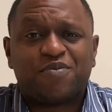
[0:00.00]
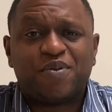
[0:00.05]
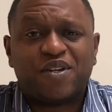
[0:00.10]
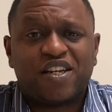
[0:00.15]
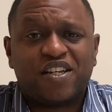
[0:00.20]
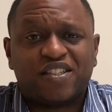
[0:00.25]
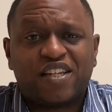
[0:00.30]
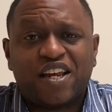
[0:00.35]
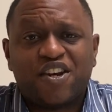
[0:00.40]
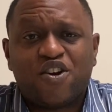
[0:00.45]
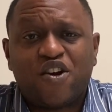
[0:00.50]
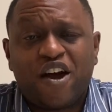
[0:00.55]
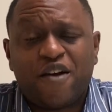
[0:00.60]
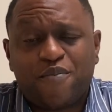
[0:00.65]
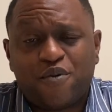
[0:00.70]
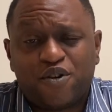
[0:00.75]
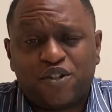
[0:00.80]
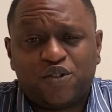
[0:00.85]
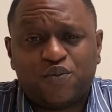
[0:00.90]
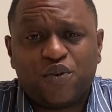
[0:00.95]
because I know I
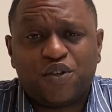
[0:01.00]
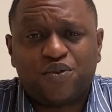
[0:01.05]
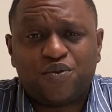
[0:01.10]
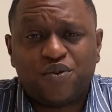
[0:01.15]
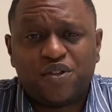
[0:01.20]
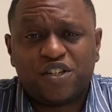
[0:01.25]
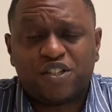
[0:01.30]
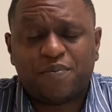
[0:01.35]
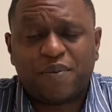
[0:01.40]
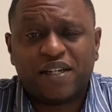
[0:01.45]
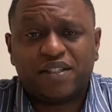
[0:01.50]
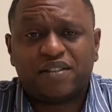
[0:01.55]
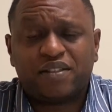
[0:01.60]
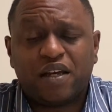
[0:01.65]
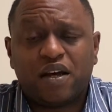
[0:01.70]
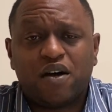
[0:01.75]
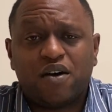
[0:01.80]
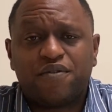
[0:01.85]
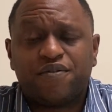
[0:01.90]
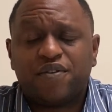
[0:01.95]
personally went through this
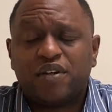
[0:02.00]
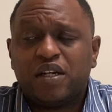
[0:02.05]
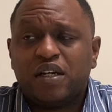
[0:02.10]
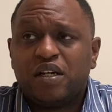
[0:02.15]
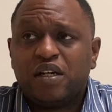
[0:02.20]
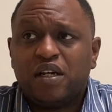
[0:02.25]
myself.